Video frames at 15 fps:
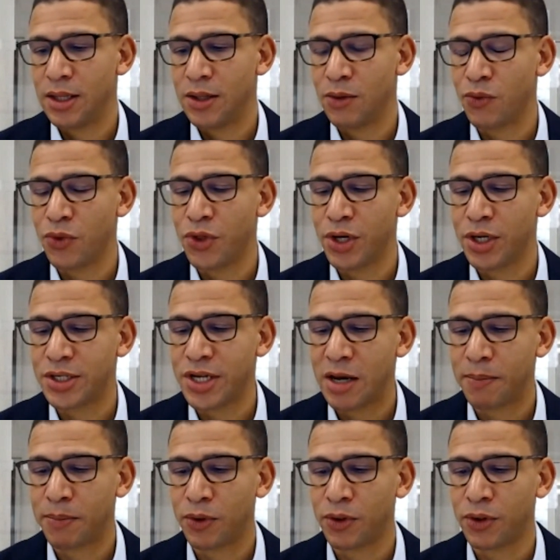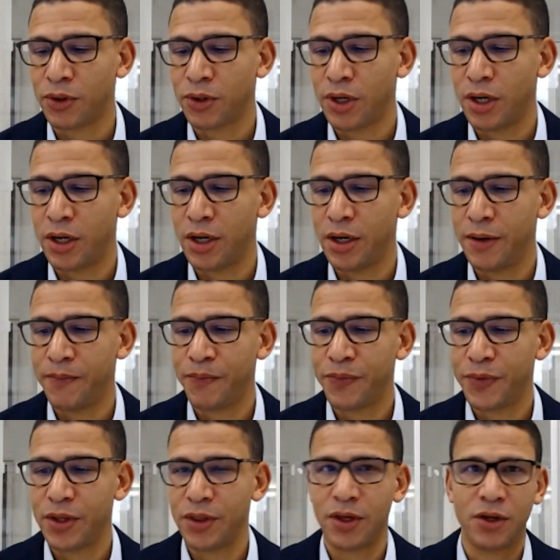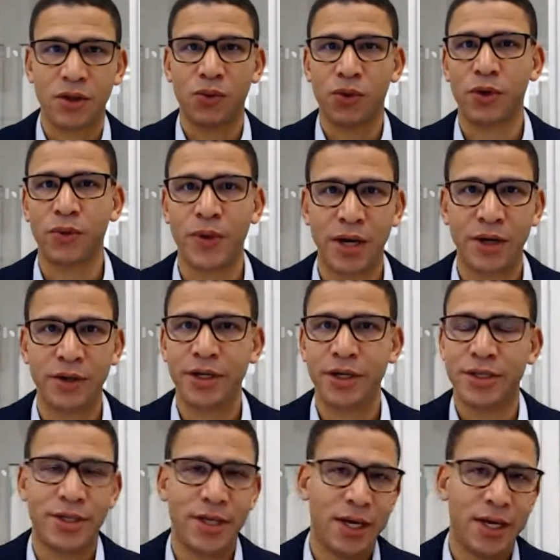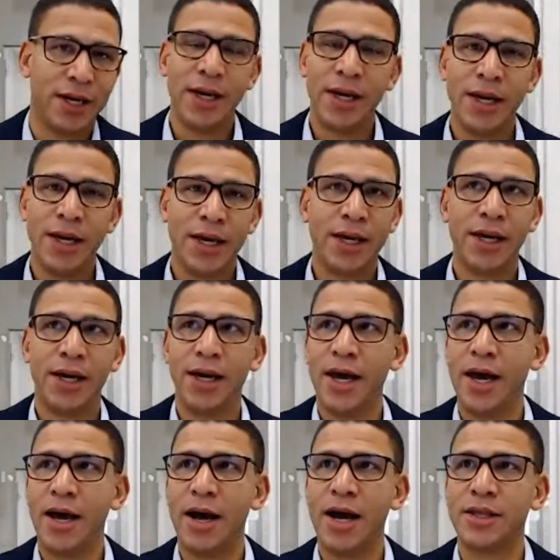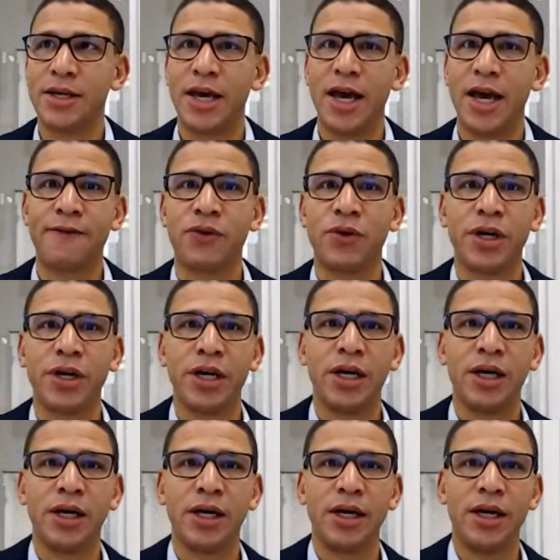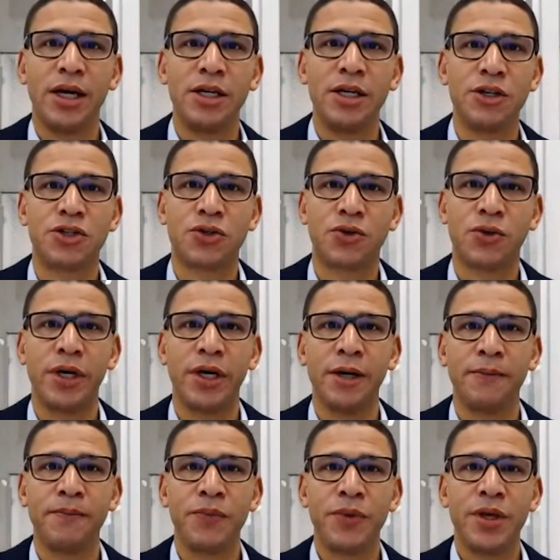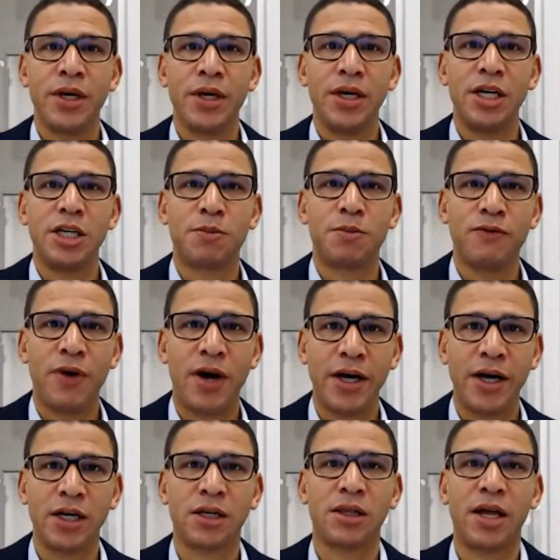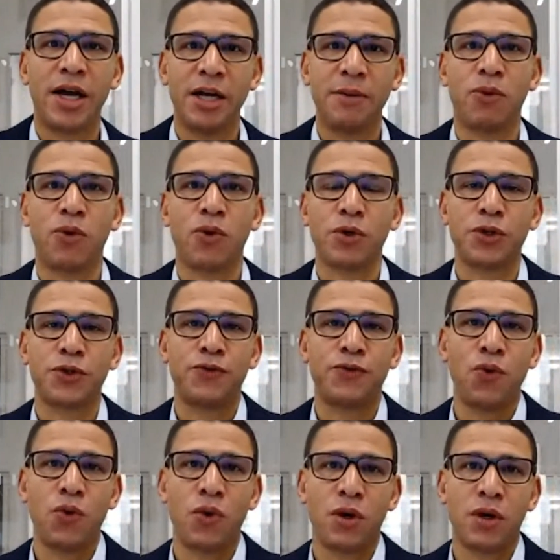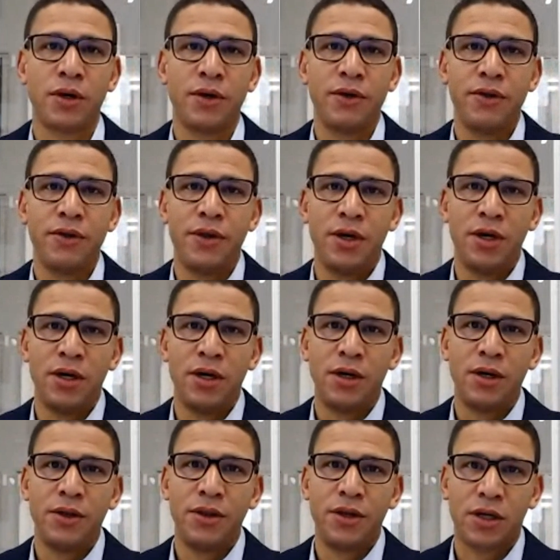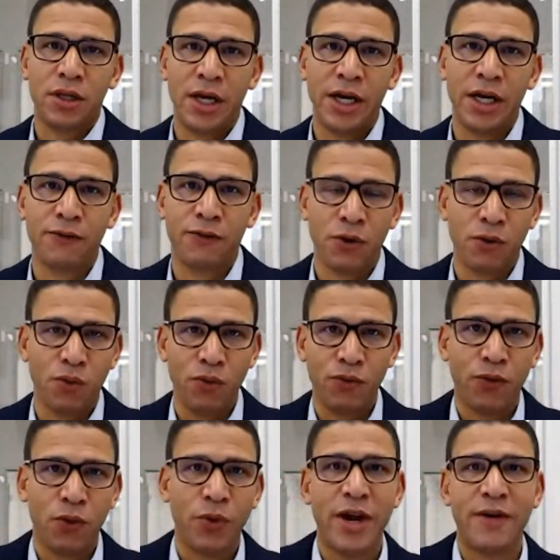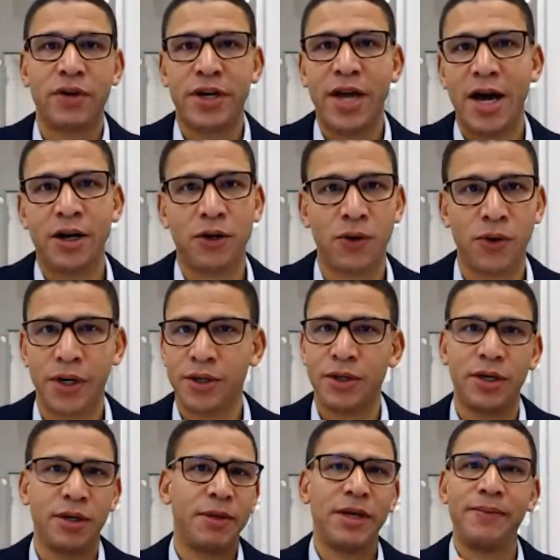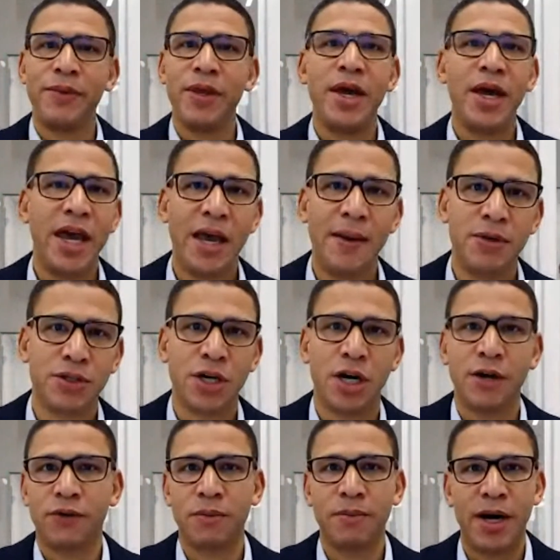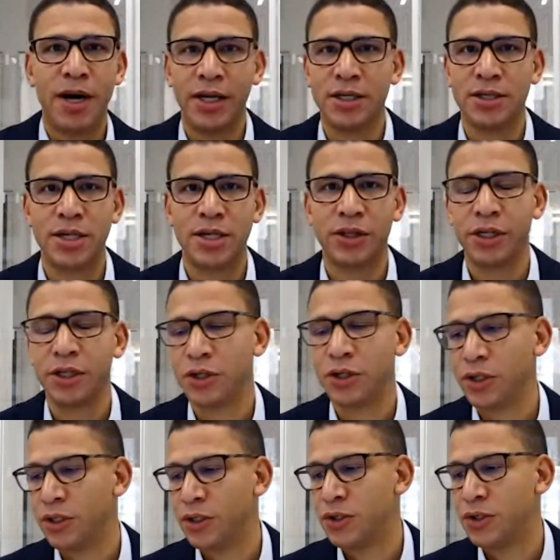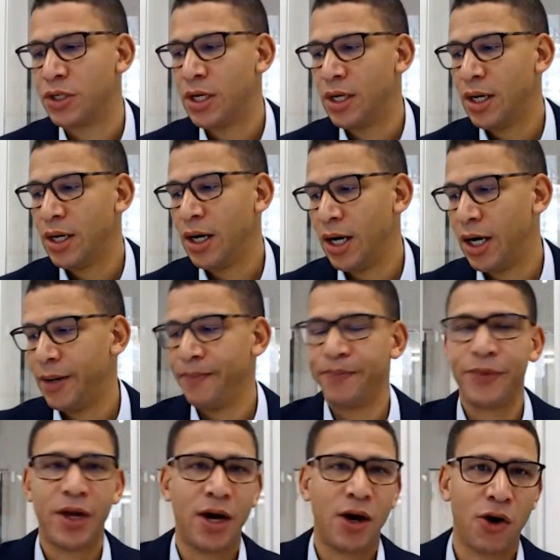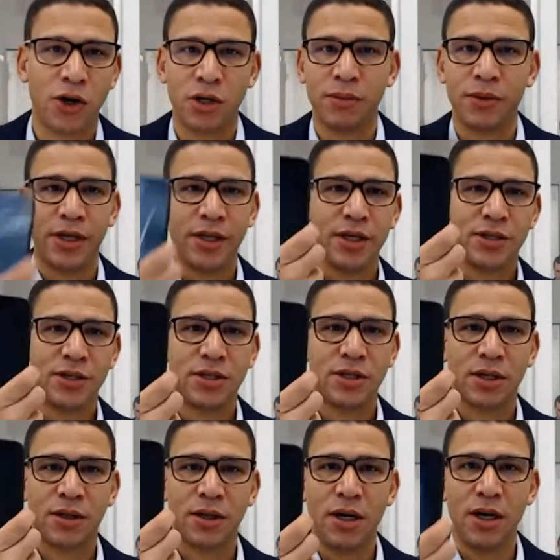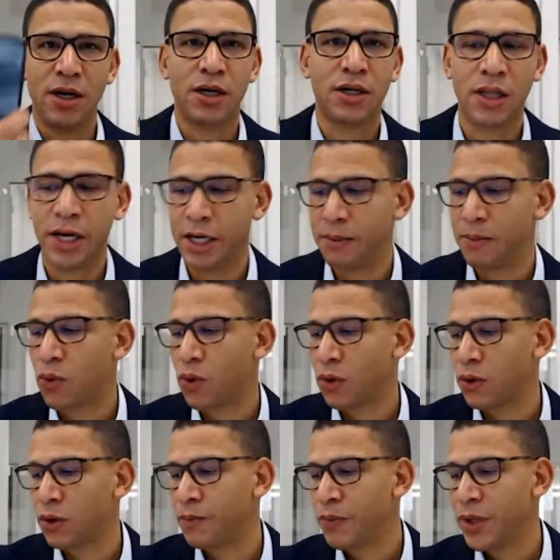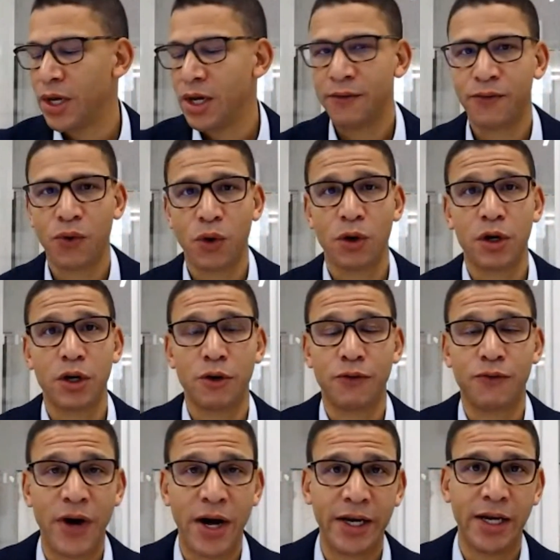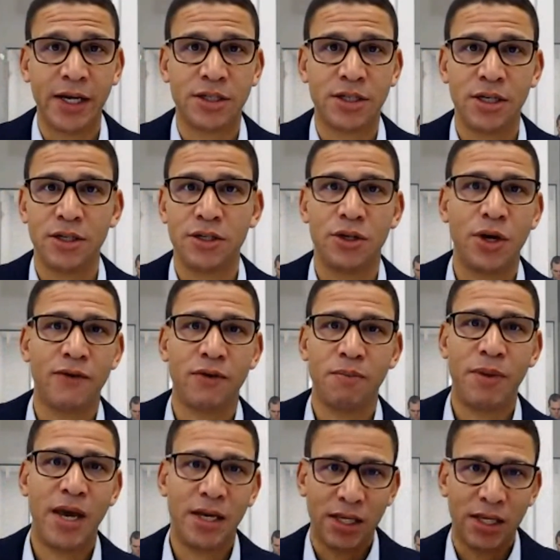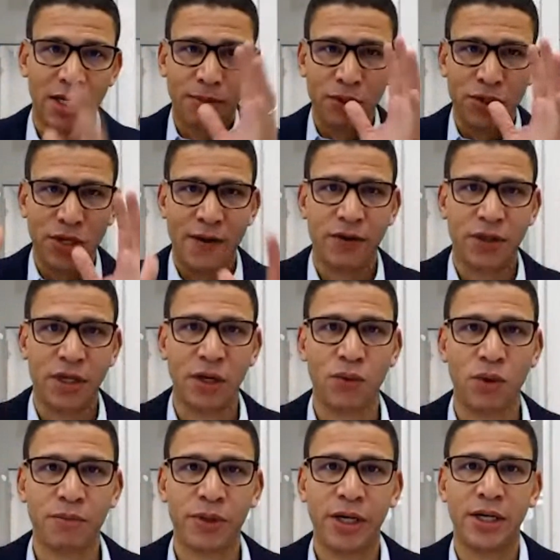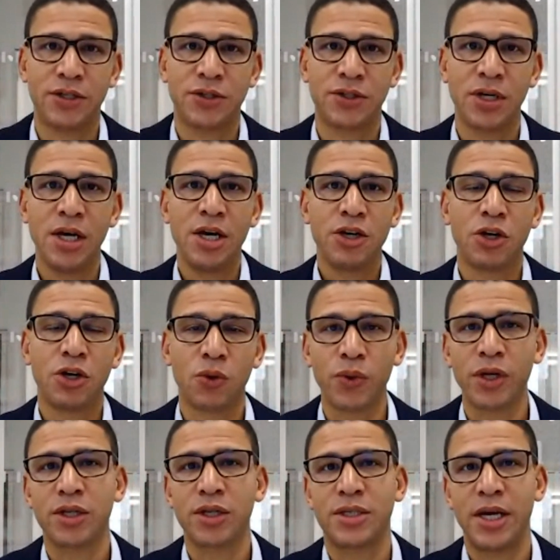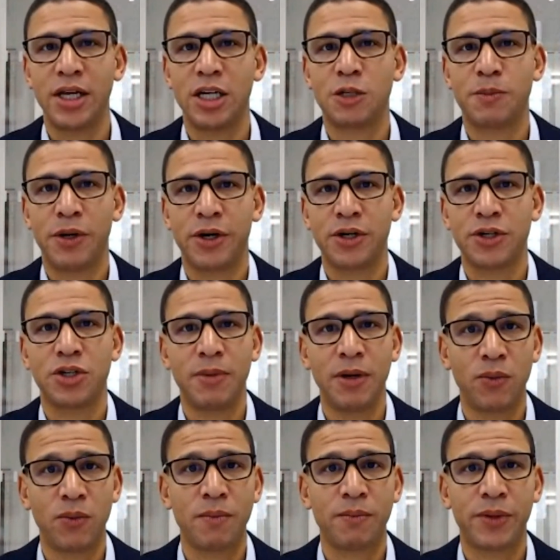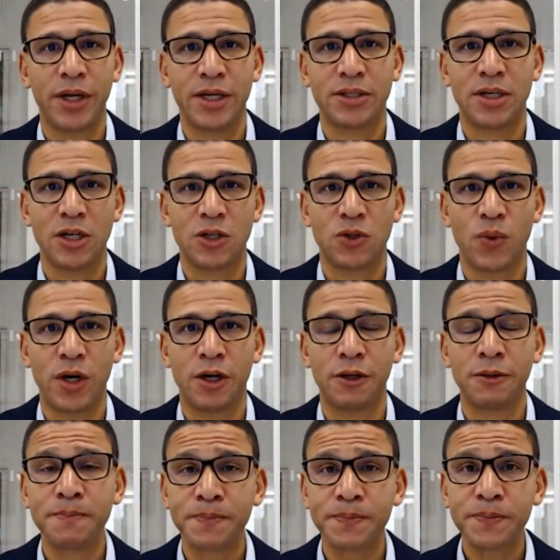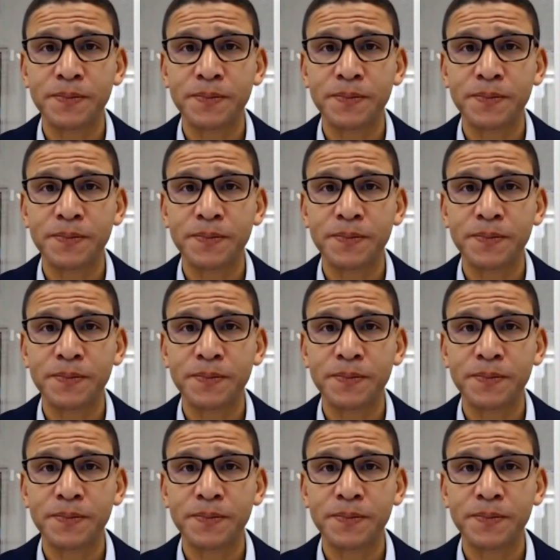The example in the world around us is that I think every industry is providing client portals for the client for whatever category. It could be Amazon for buying and selling goods. Arguably, this is a client portal for your finances. You have a bank that puts everything in one place. Your real estate experience should be in one place as well.